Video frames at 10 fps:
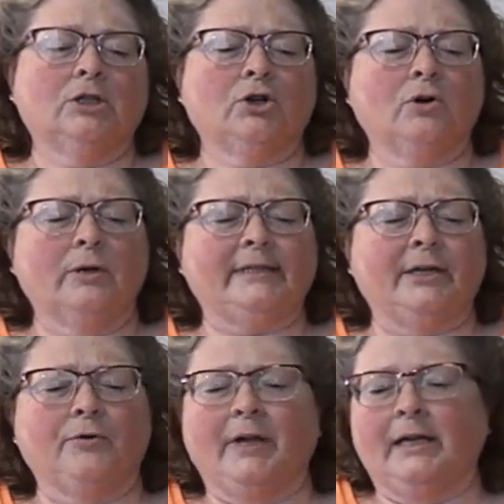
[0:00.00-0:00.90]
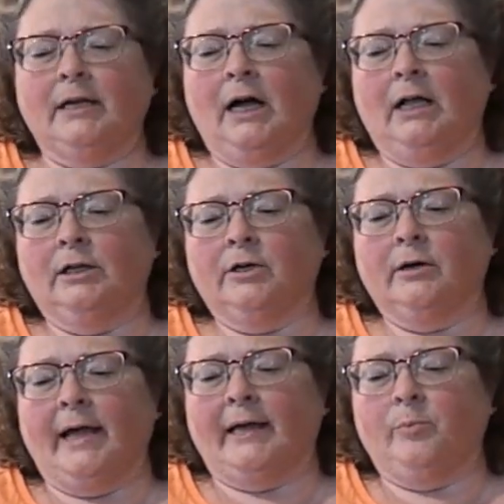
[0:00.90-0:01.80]
turquoisey green
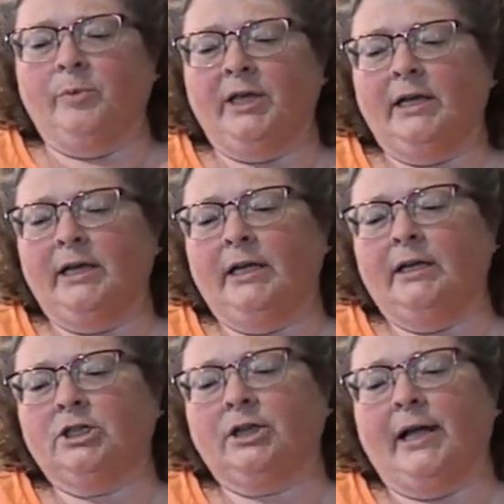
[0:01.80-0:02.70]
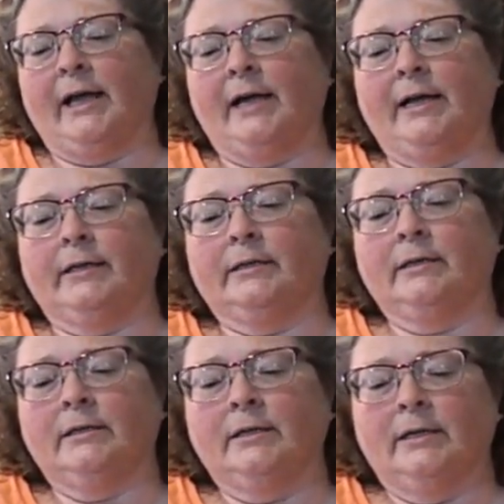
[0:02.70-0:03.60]
color and a peach and
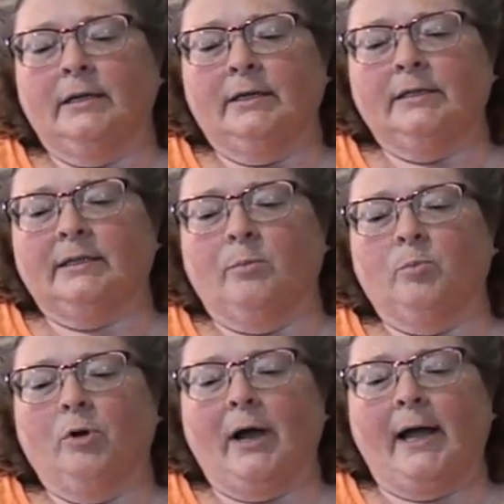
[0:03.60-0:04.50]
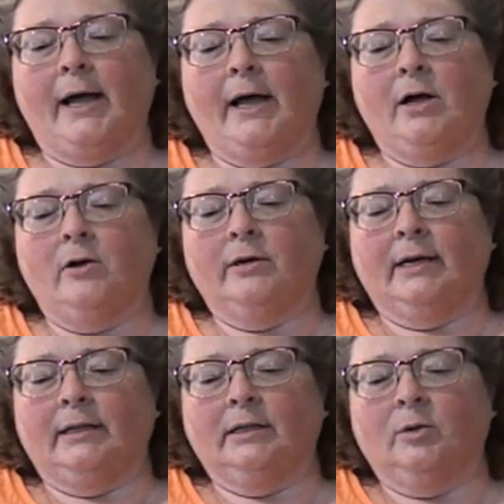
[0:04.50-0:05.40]
some brown
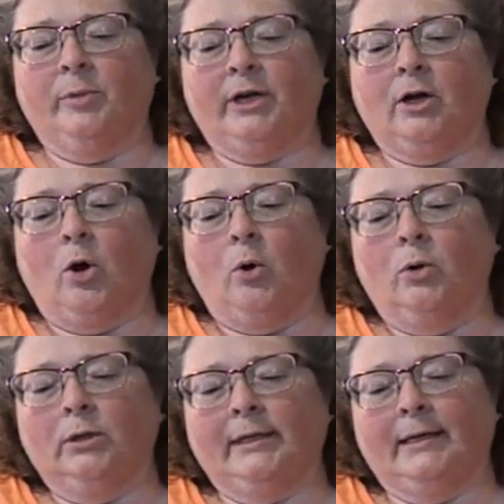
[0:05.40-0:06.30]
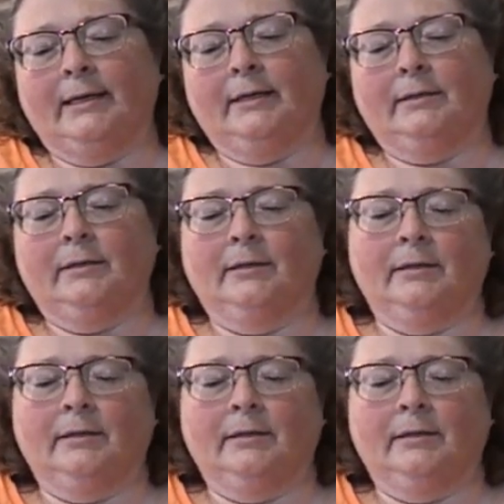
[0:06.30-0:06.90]
and a little bit of gold in it.